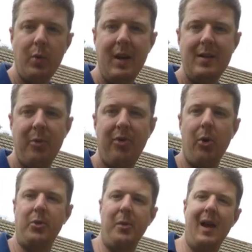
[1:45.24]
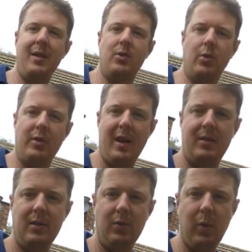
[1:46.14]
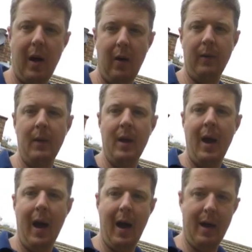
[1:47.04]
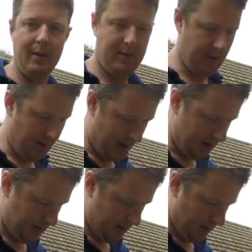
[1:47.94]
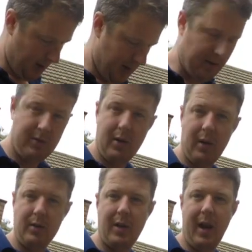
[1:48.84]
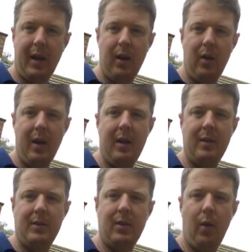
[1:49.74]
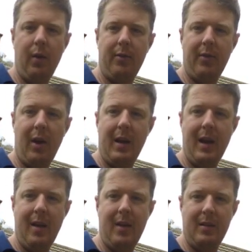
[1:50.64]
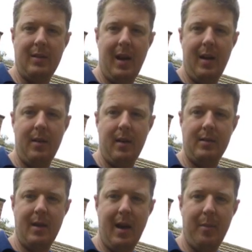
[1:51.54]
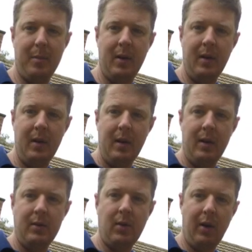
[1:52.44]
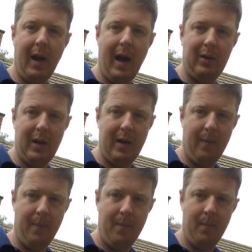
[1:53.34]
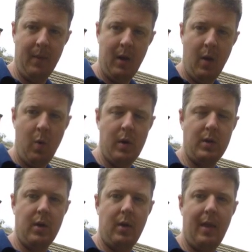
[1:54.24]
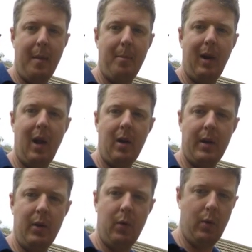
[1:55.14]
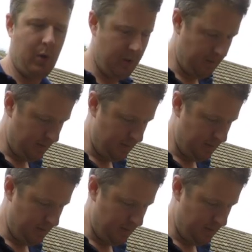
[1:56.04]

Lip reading: we need to perform some electrical tests as well. And so the handy thing about this Chargecheck unit is on the front here there's a 13 amp socket outlet which you can then plug your